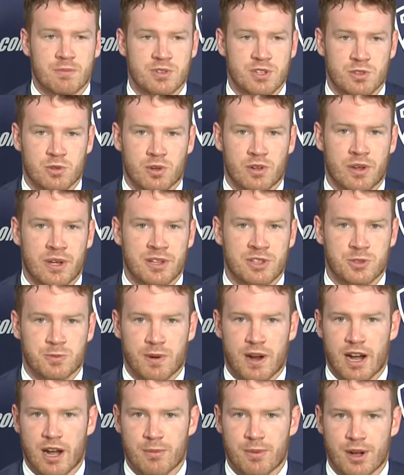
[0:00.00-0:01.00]
I'm just really
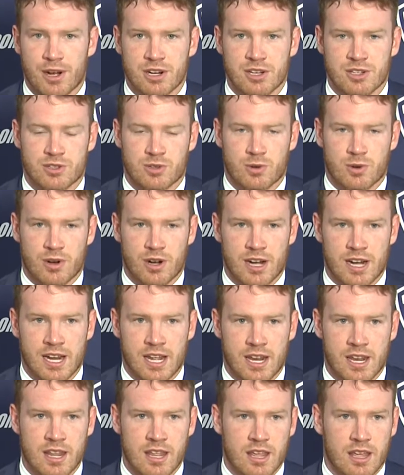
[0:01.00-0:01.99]
inspired by your story
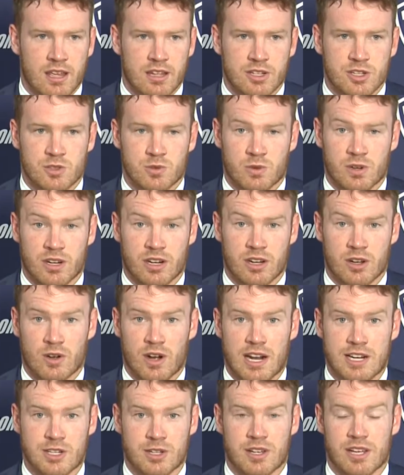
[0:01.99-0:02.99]
and just want to
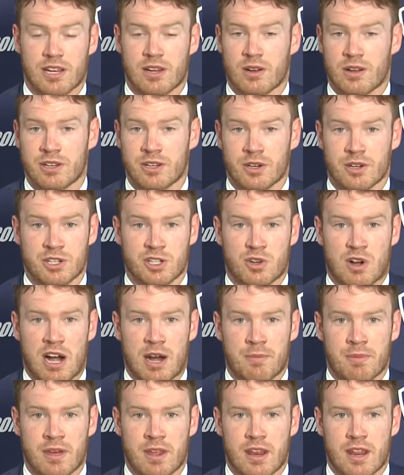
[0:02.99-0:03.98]
congratulate you on your
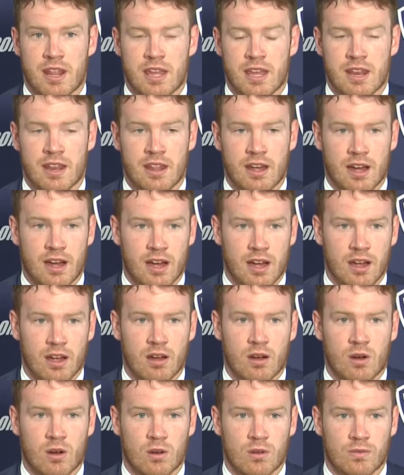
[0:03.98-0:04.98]
enshrinement and
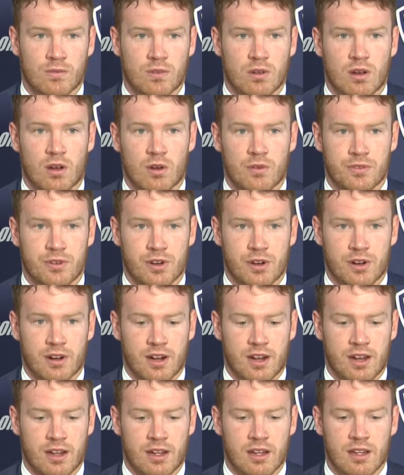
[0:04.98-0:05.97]
all of
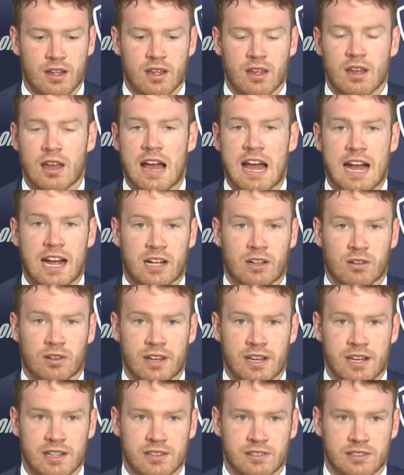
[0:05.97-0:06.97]
your
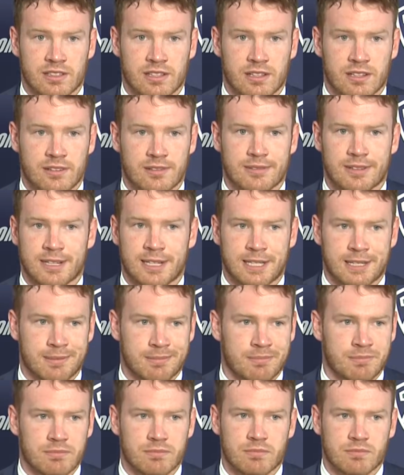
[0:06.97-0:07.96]
accolades and
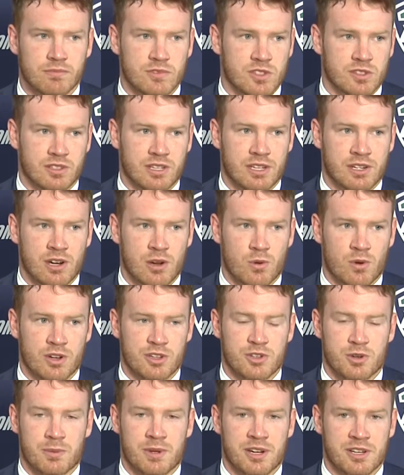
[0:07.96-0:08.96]
just let you know what
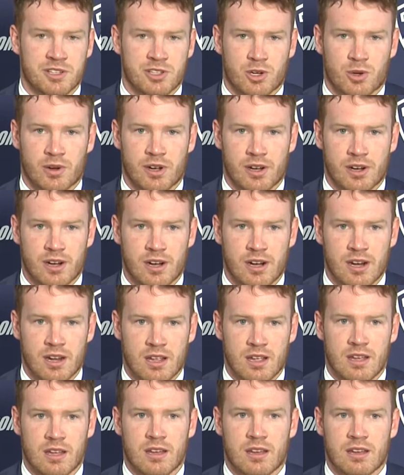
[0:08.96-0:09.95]
a tremendous career
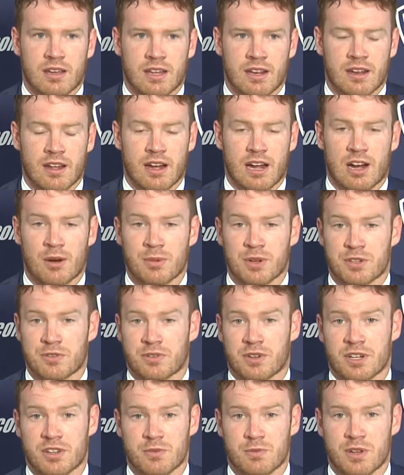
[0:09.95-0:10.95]
and how much
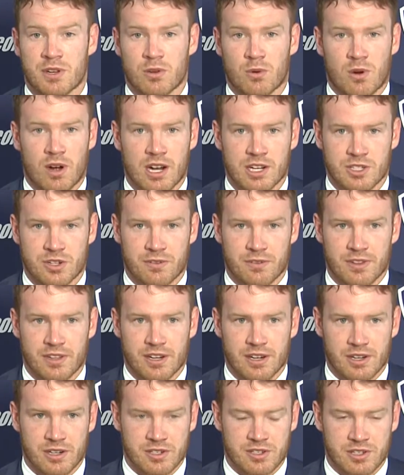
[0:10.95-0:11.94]
fun you've been to watch over the
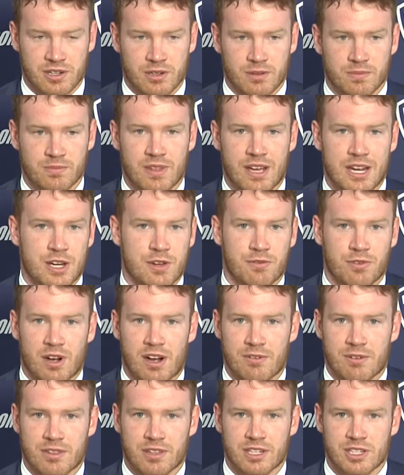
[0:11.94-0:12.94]
years. So thank you for
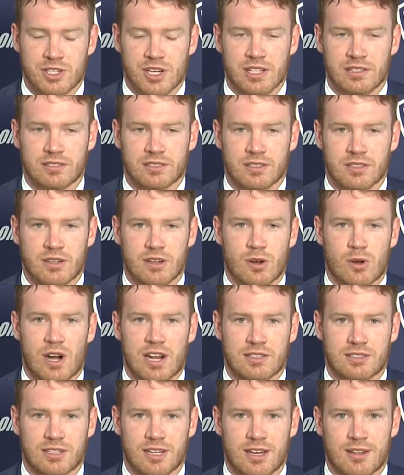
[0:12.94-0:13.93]
everything, Jason, and
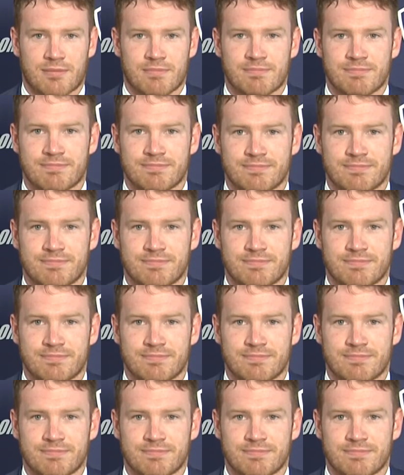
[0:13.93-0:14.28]
congrats again.